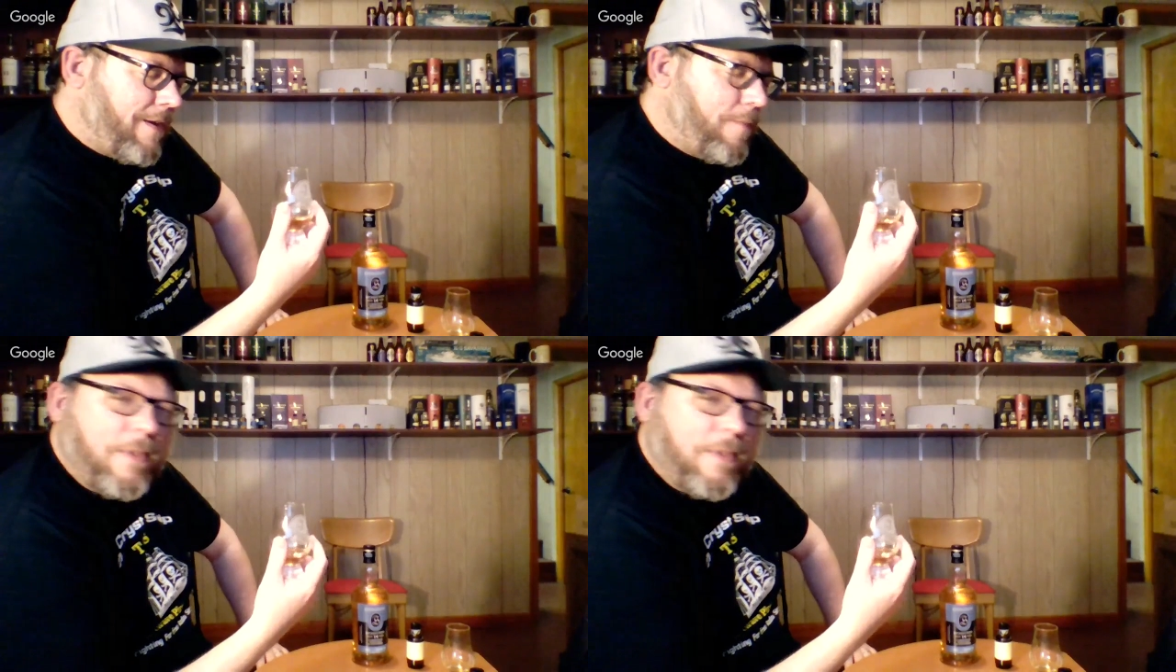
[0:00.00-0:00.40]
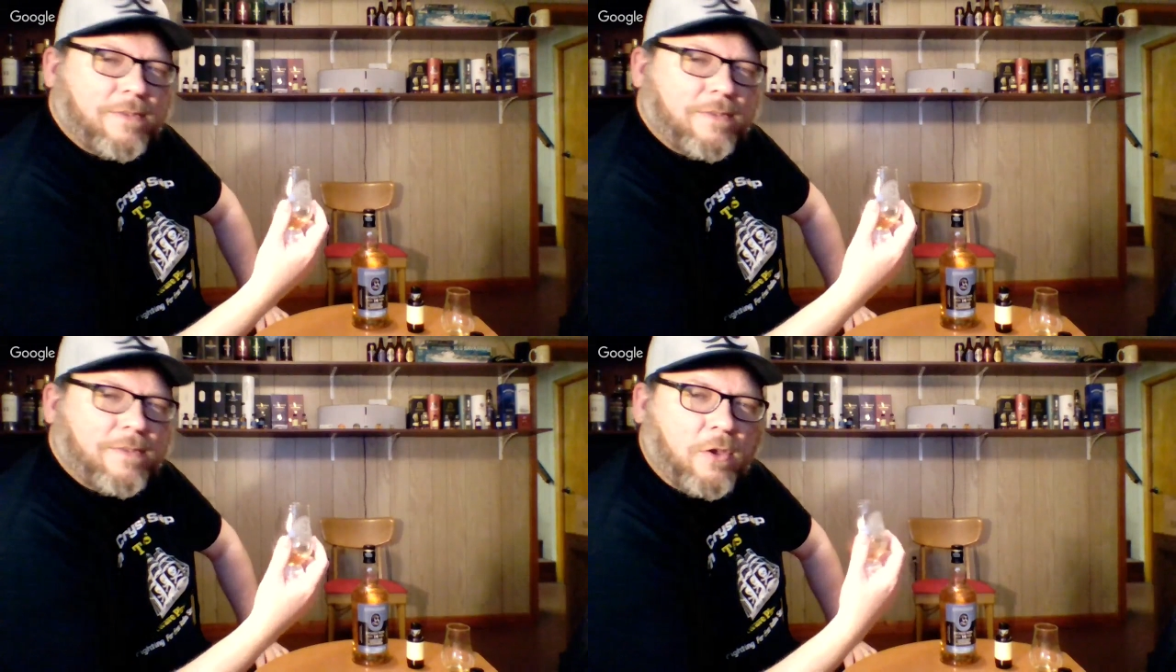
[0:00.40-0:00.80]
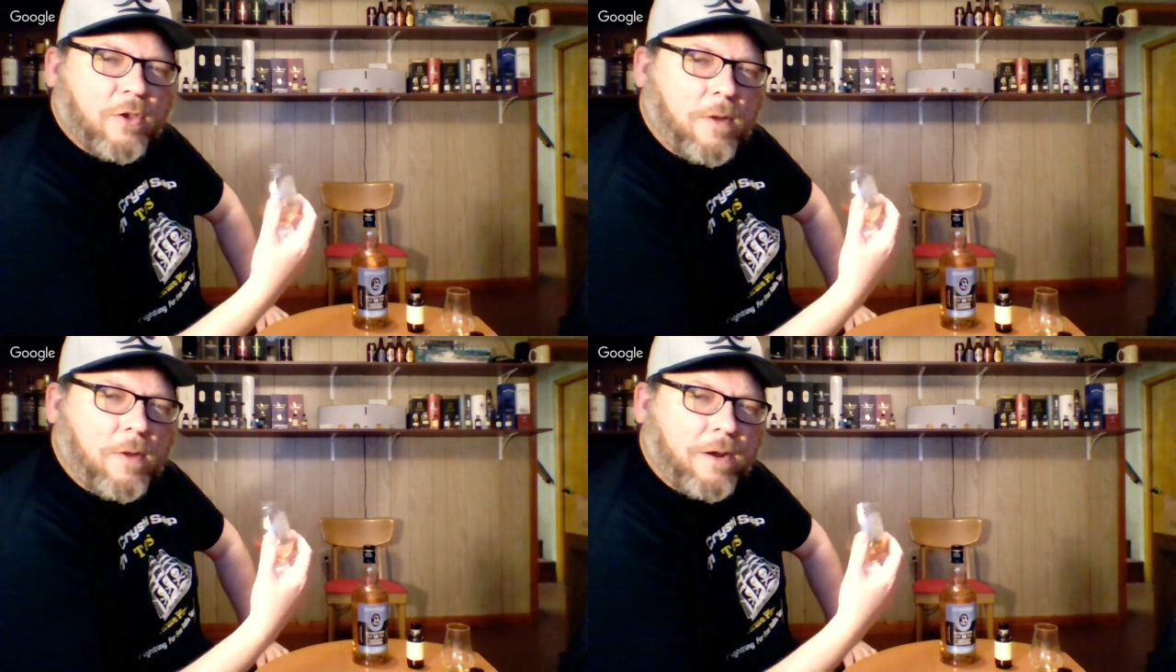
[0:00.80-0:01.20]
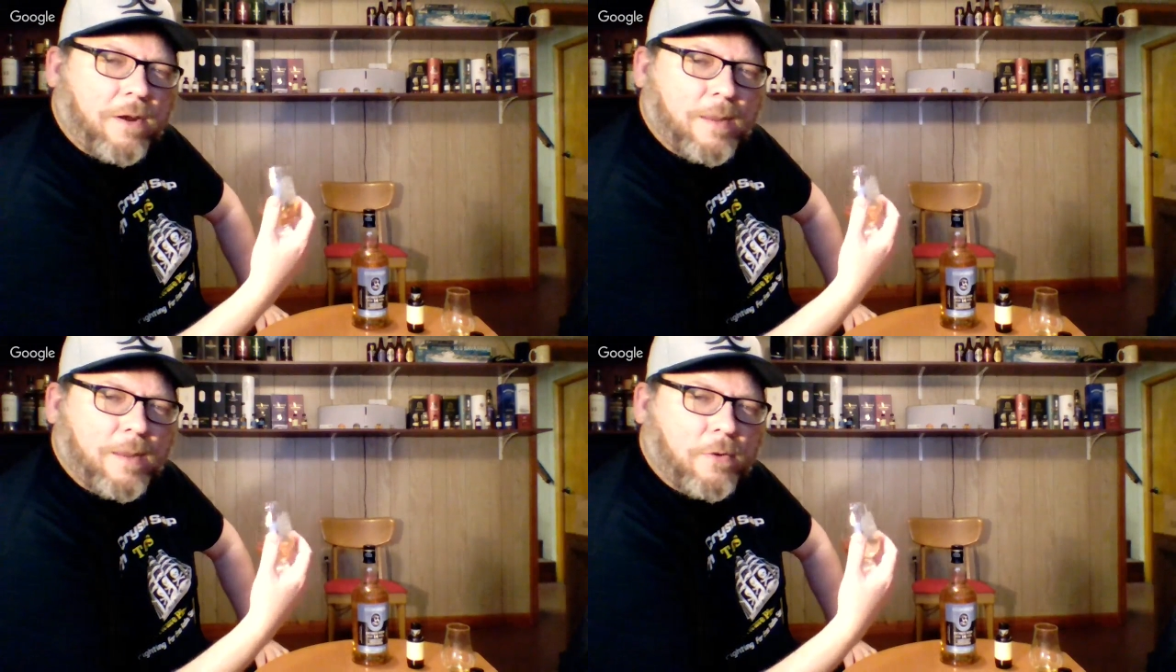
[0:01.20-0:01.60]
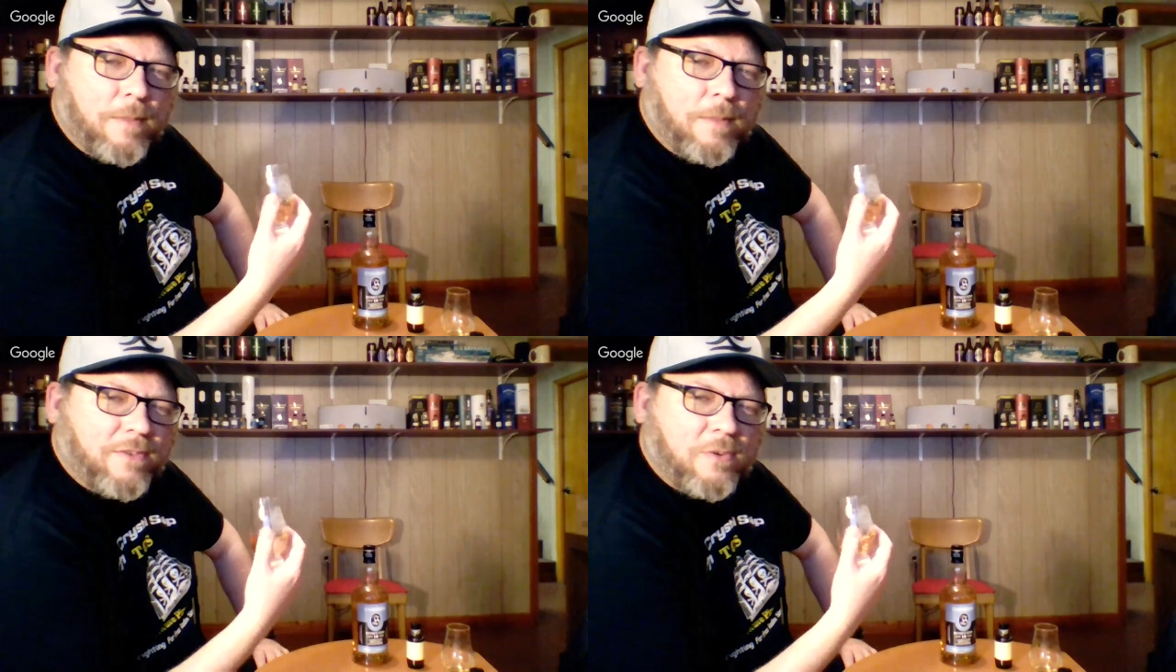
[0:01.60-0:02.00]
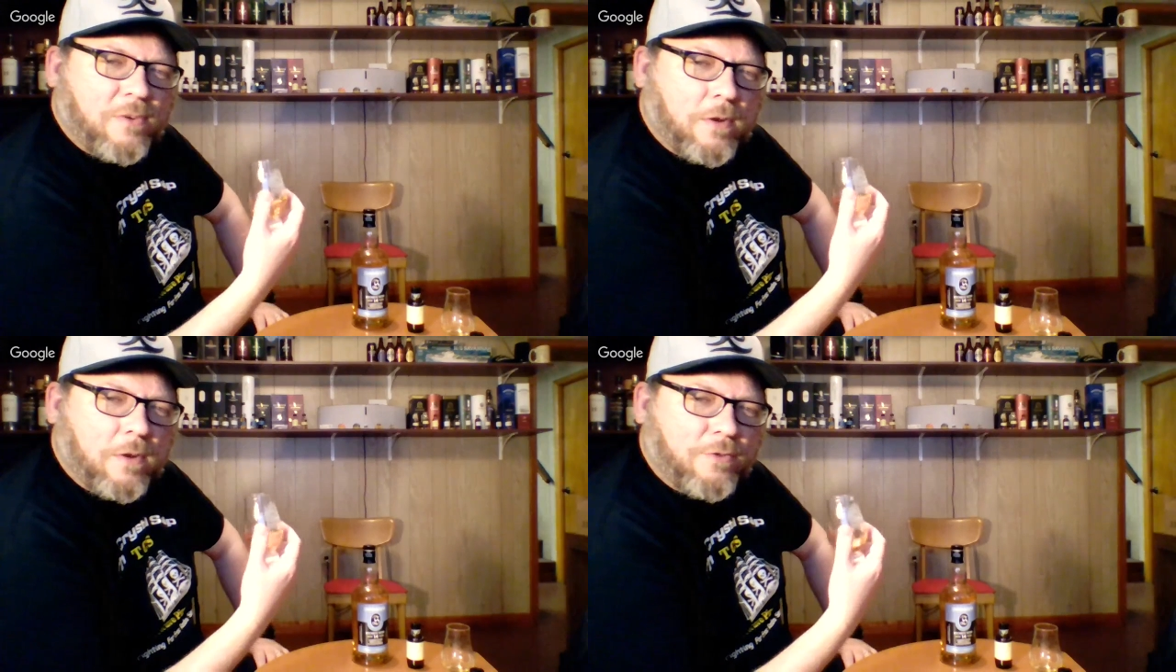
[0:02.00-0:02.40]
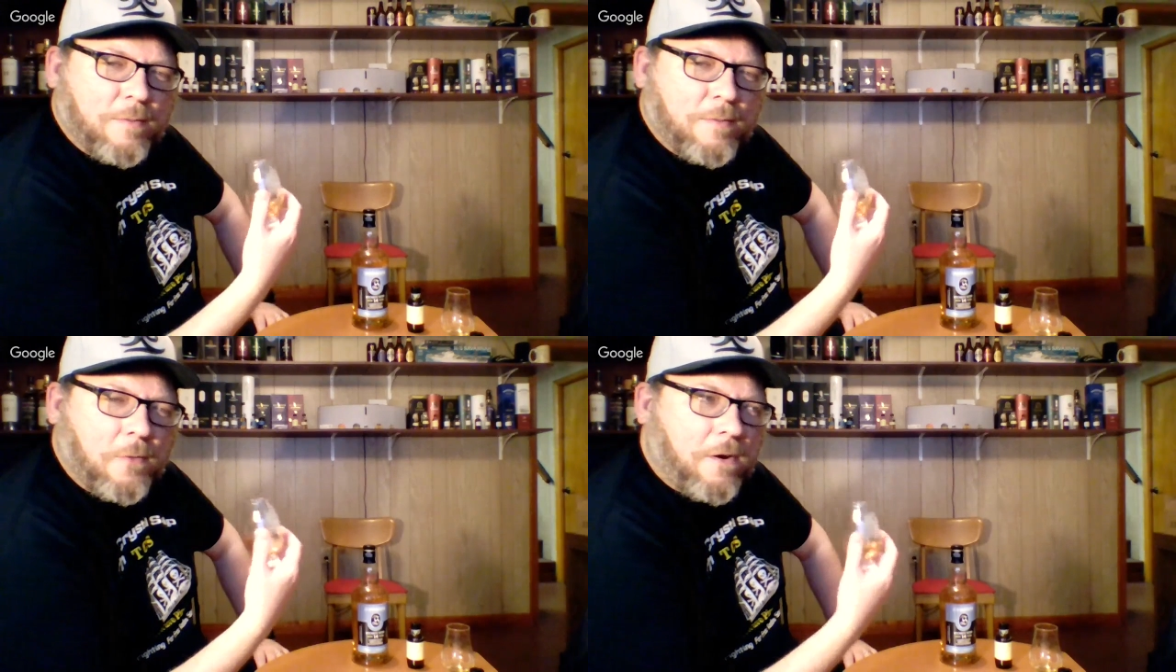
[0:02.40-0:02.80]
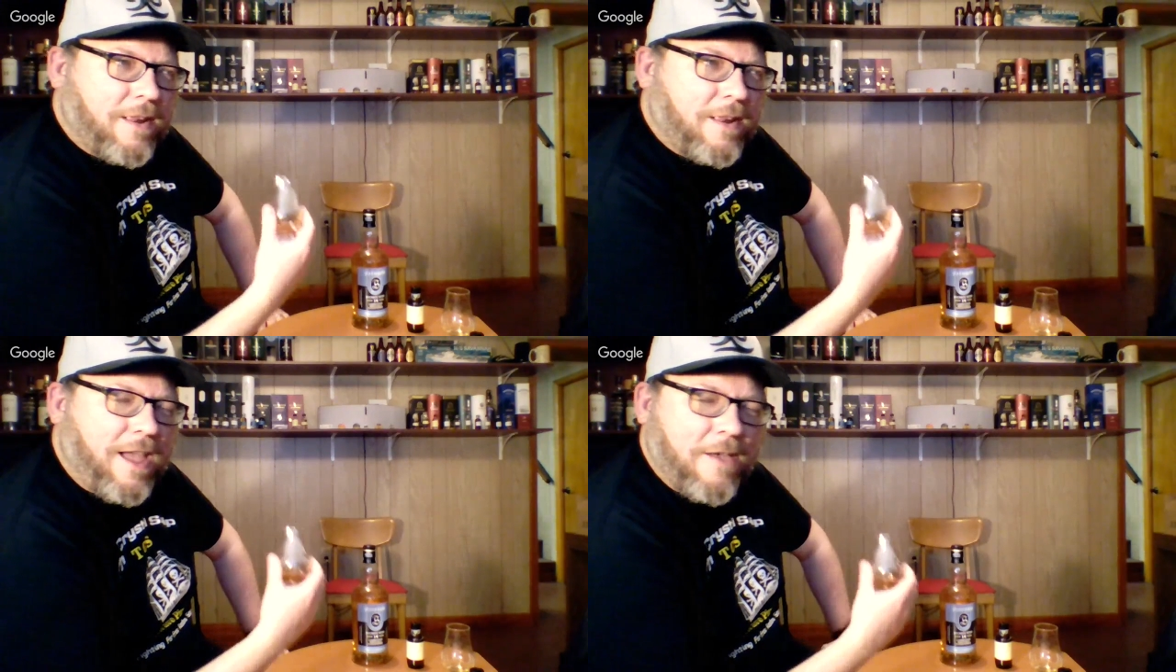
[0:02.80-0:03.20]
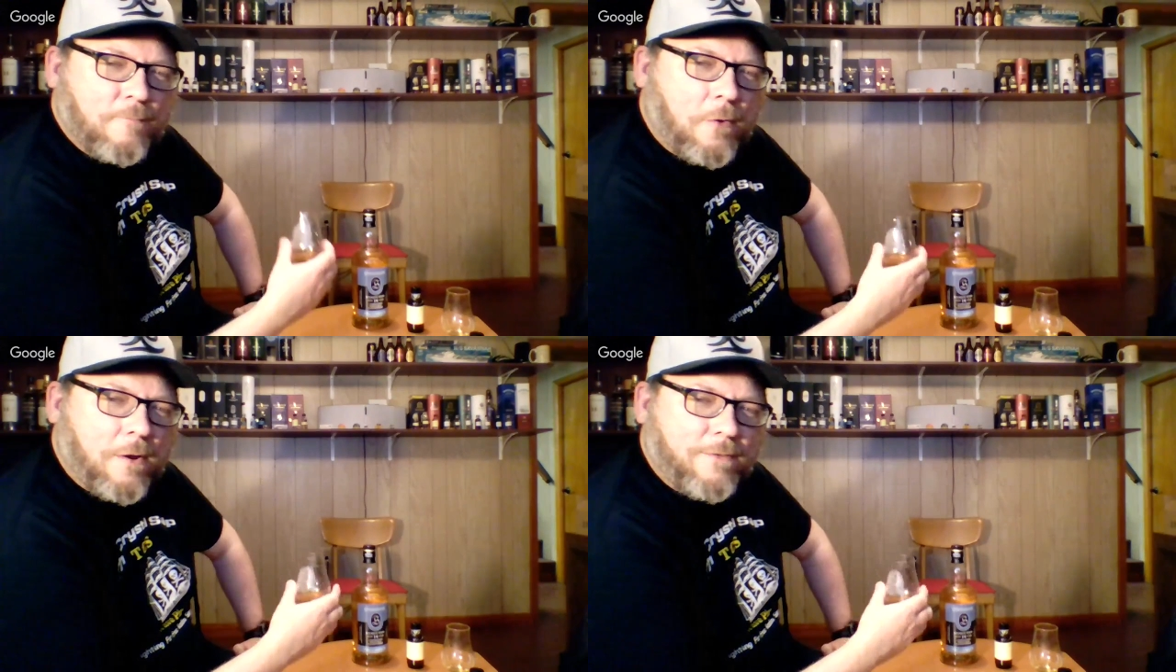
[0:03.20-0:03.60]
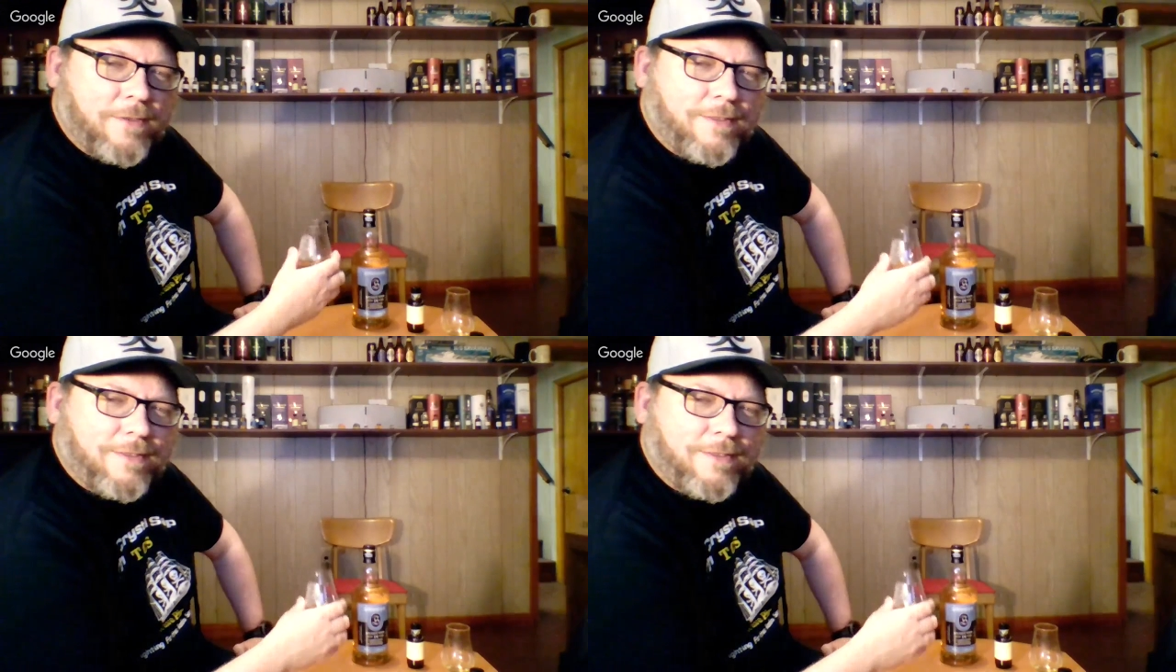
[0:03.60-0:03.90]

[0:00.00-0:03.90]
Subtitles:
it's a good marketing play that makes you want to drink more and have more of it.